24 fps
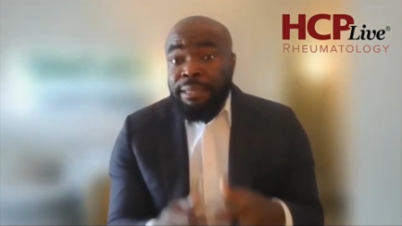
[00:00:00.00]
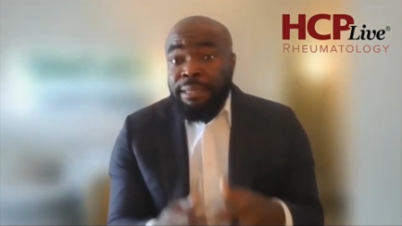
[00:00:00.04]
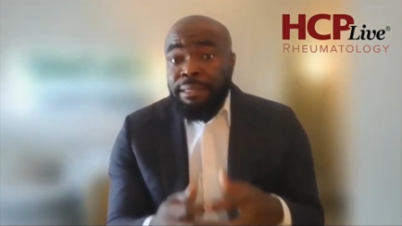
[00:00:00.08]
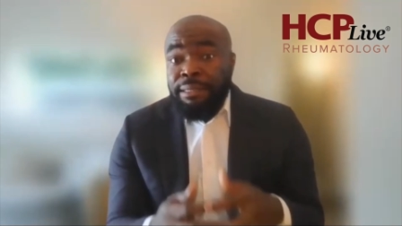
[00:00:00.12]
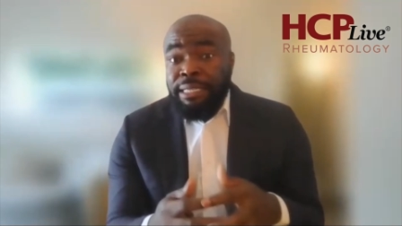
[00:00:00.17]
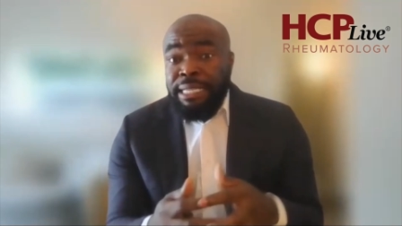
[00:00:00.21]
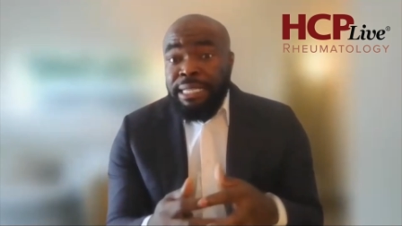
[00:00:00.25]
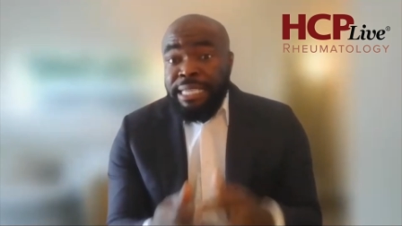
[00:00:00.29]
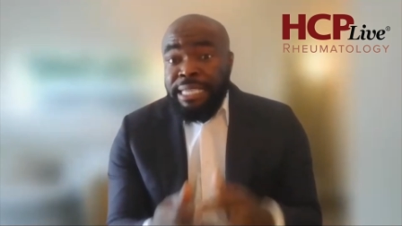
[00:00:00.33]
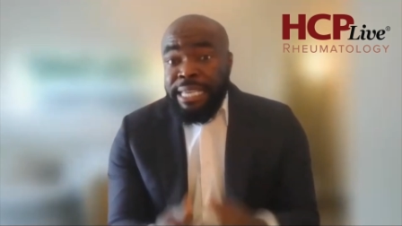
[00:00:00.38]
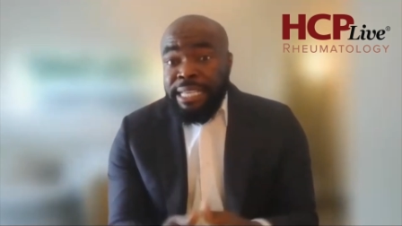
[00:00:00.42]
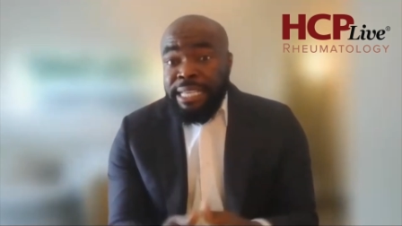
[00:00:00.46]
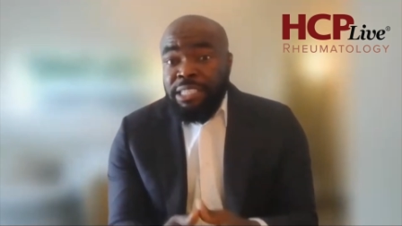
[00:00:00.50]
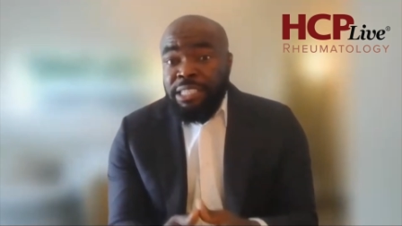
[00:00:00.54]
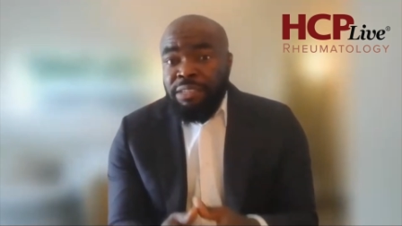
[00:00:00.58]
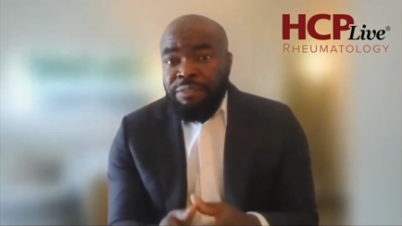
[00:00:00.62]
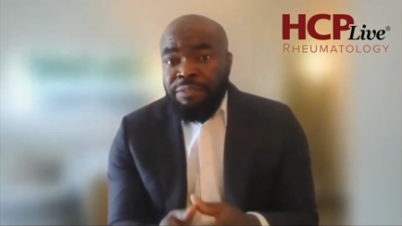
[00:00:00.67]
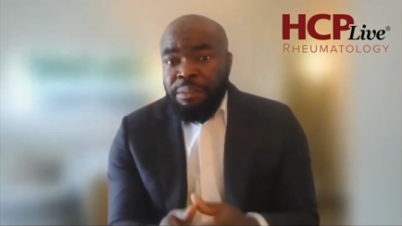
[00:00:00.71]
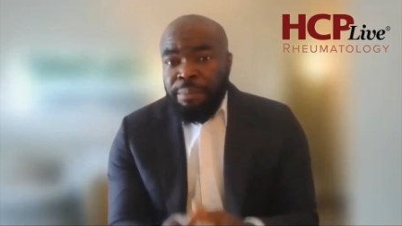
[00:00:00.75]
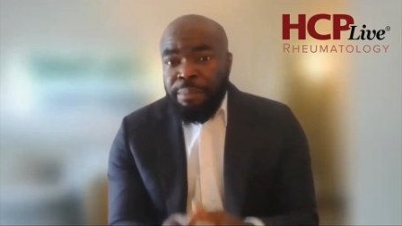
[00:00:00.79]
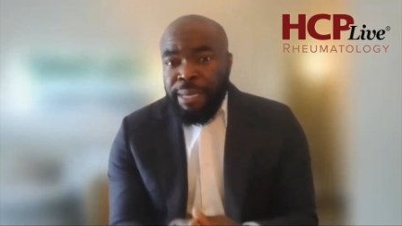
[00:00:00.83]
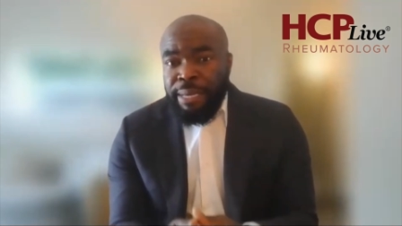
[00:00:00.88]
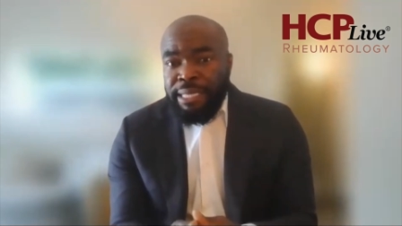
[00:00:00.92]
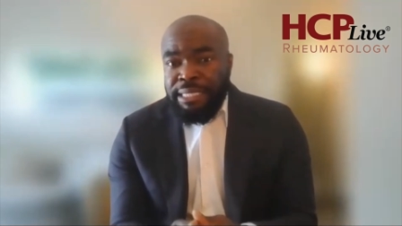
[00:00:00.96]
the needs of the
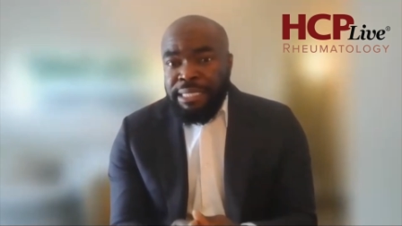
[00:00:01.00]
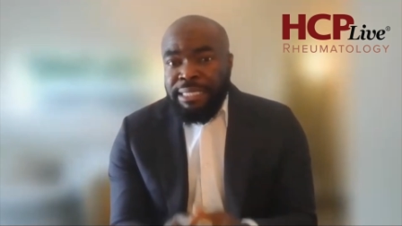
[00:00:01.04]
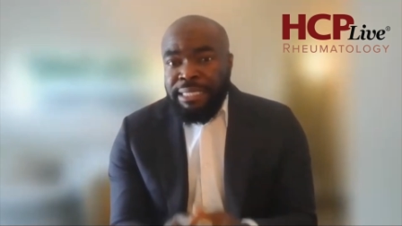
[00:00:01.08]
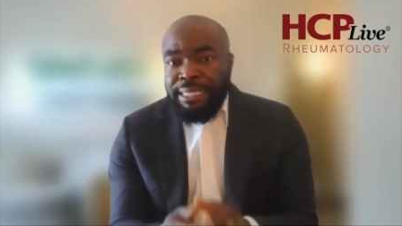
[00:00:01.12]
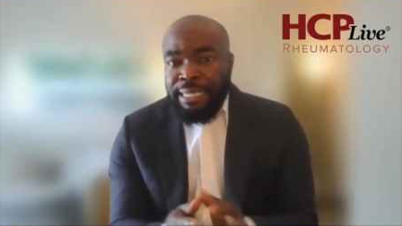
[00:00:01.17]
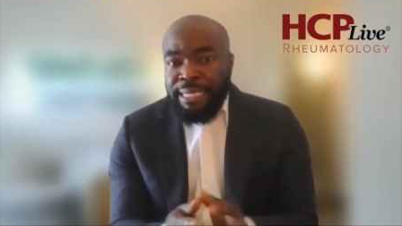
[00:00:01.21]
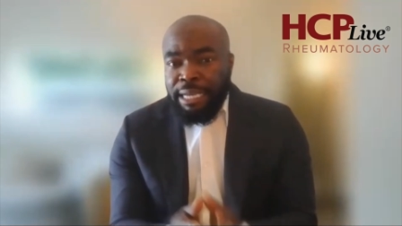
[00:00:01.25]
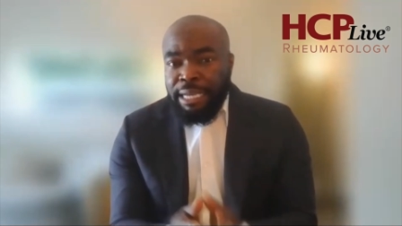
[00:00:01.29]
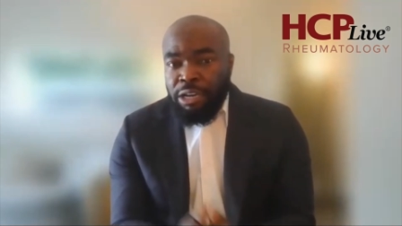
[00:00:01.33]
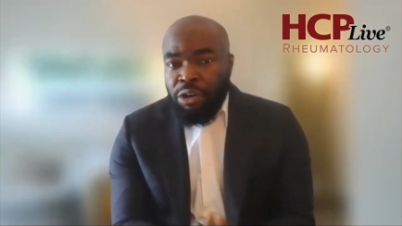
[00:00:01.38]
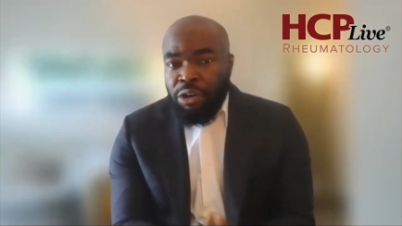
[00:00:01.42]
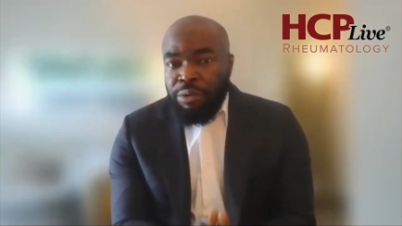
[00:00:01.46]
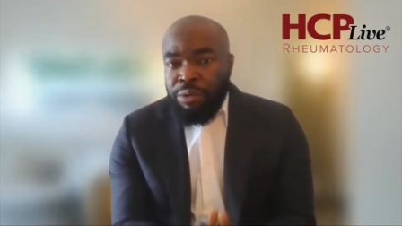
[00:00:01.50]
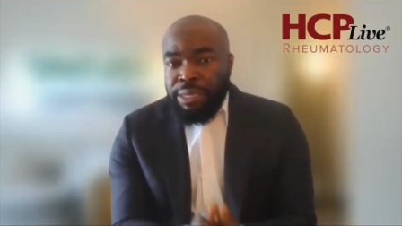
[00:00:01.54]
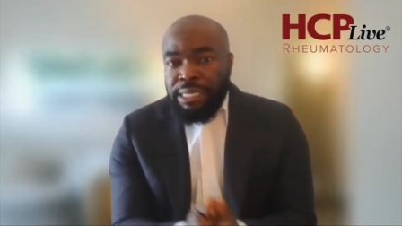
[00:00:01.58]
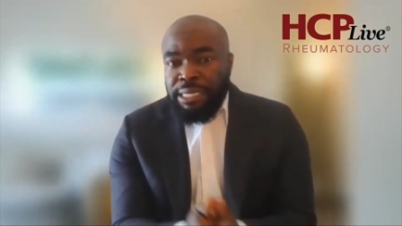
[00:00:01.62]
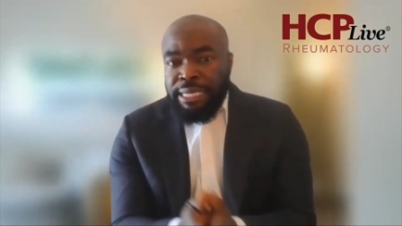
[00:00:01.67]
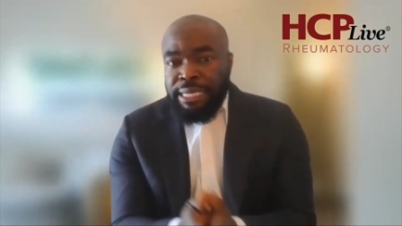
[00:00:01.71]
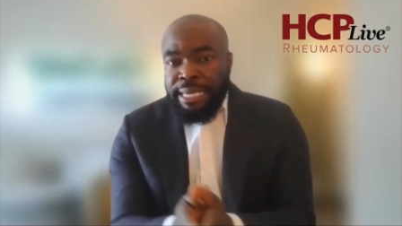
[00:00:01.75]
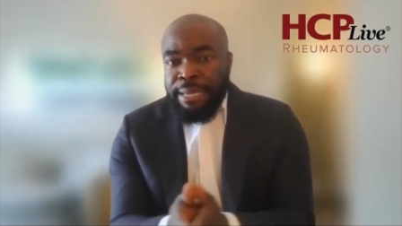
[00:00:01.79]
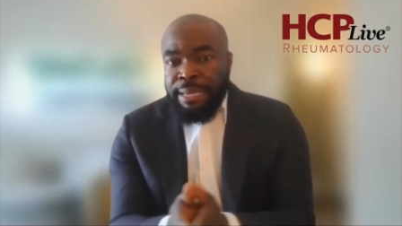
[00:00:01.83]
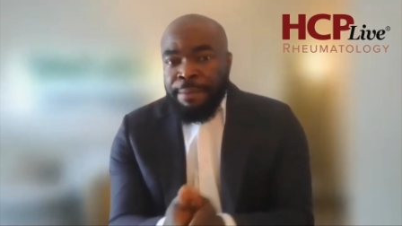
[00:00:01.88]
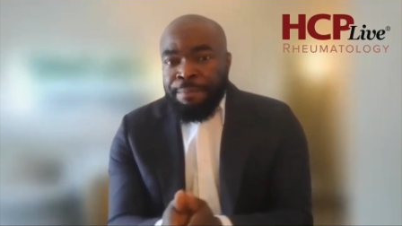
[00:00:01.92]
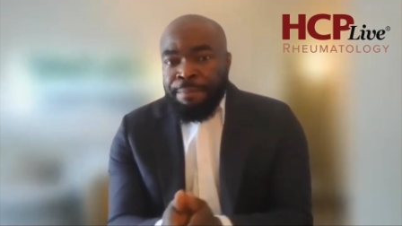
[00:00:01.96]
patients that are
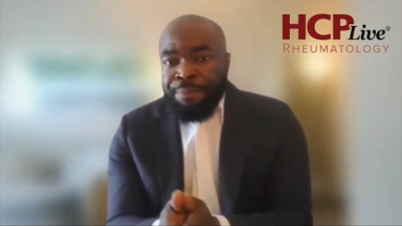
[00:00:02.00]
currently